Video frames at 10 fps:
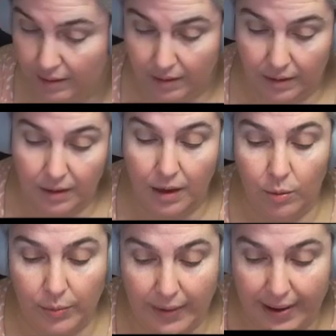you know,
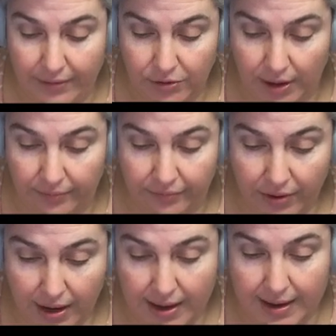we were having drop
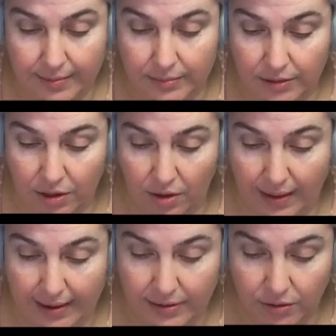frames and all
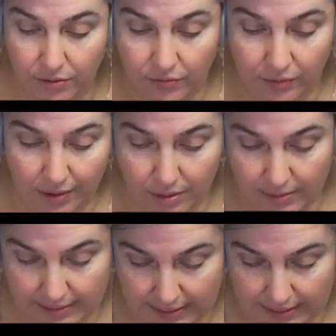that, and so the flow is